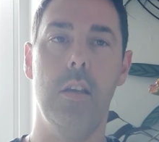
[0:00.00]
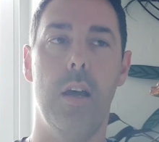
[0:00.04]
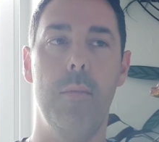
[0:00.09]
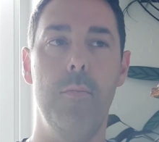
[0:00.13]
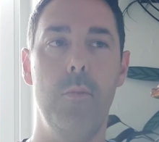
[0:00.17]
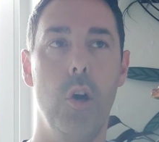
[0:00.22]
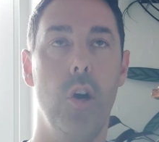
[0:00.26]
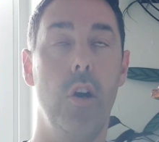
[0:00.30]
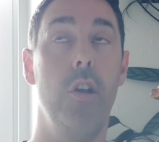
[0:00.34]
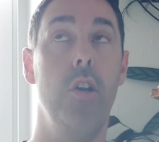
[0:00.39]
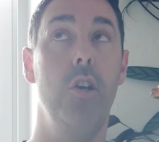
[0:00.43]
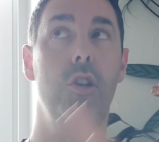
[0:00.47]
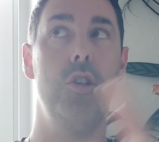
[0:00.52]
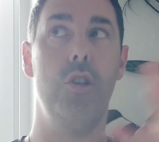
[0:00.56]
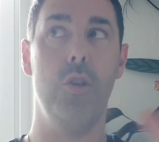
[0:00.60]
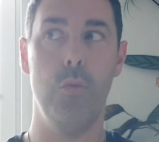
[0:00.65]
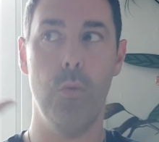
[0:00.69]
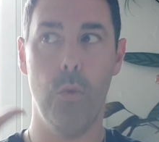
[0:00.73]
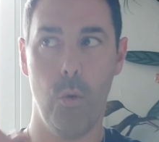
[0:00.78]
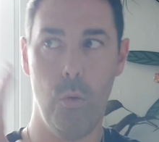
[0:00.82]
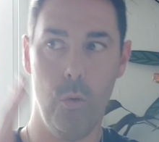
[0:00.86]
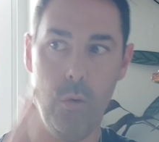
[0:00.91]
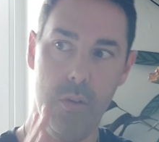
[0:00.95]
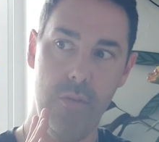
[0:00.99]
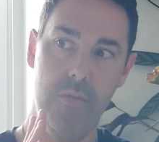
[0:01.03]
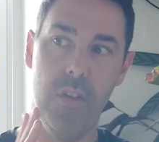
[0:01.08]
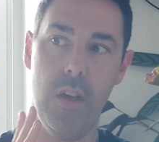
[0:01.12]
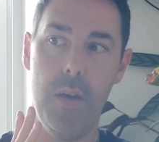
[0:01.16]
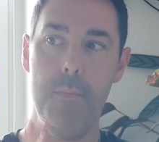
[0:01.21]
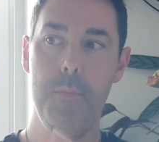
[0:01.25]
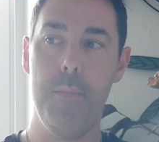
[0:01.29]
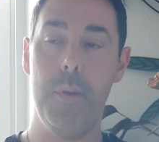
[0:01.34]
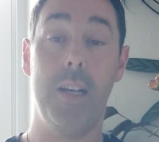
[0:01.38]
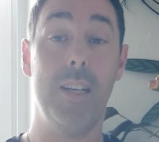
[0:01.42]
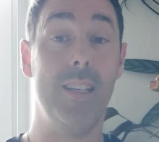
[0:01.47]
I'm not going to do all of
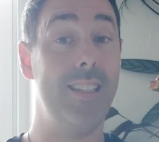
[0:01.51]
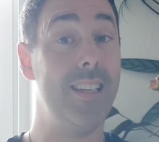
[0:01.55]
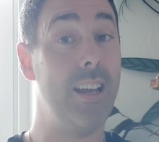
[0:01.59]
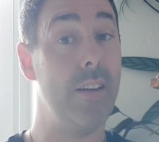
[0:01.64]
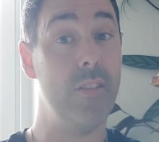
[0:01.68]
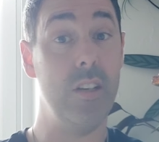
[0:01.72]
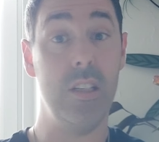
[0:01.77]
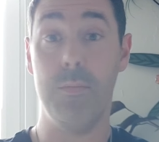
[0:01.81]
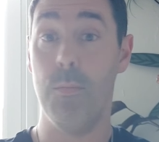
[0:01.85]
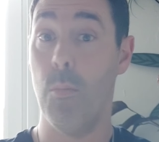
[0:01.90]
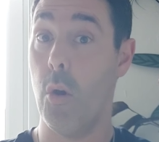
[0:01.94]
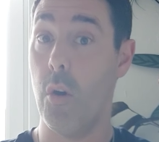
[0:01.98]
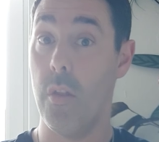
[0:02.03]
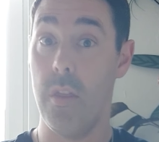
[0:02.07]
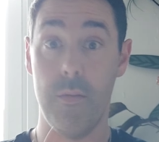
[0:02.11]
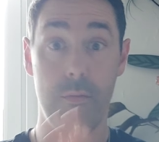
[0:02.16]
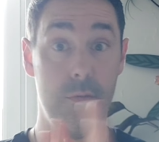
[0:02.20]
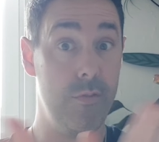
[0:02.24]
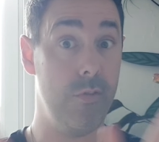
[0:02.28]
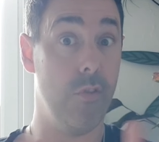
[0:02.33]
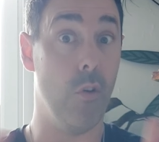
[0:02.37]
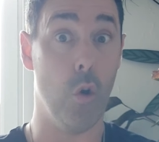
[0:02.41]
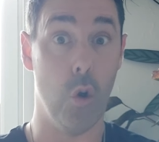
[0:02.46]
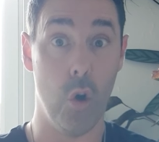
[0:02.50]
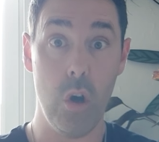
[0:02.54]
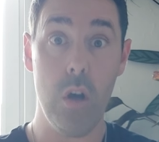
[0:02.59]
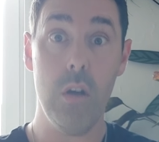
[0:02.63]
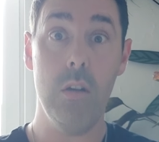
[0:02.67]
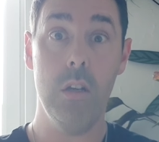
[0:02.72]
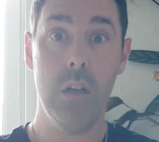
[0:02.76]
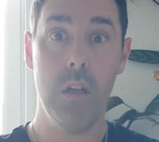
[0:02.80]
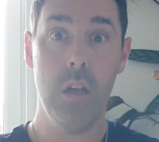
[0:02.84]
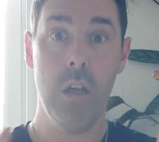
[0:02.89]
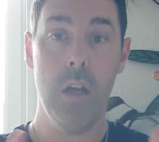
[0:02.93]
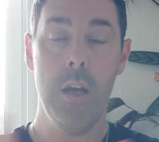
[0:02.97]
them because there is more than
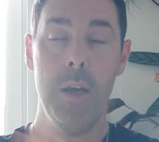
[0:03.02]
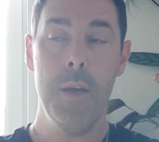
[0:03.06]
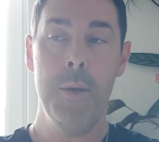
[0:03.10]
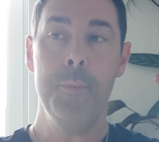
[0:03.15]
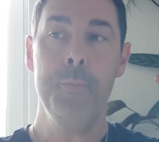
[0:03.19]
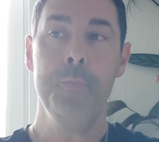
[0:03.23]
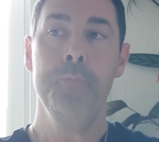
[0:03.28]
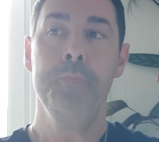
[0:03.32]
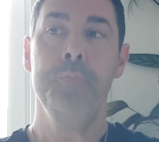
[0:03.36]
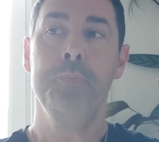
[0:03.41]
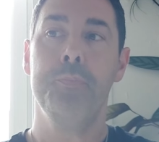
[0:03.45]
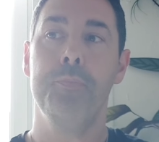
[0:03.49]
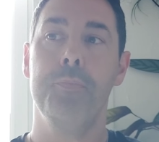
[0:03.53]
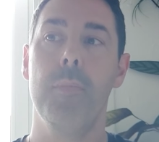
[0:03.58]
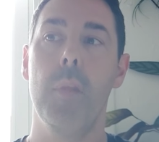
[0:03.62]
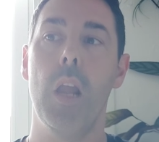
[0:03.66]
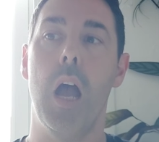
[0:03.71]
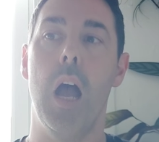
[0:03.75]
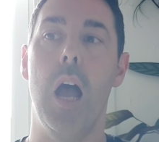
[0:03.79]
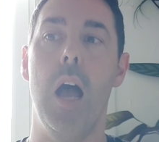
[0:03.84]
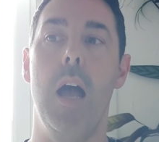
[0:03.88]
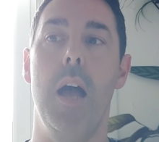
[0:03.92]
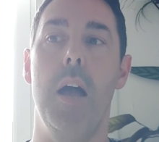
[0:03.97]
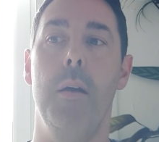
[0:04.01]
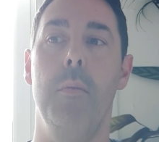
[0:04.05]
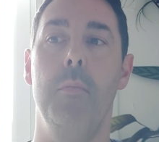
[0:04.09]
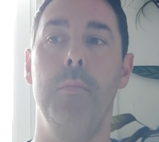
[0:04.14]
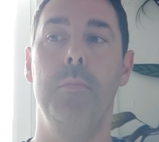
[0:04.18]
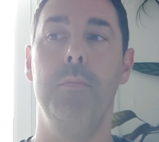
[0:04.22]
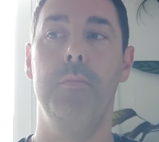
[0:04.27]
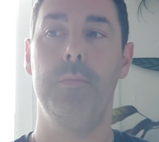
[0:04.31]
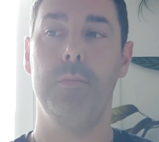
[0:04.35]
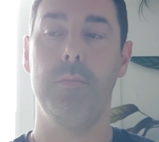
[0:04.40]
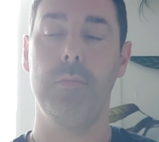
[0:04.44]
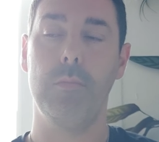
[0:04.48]
four.
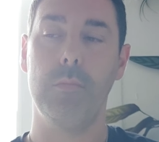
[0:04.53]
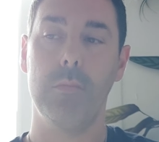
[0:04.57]
But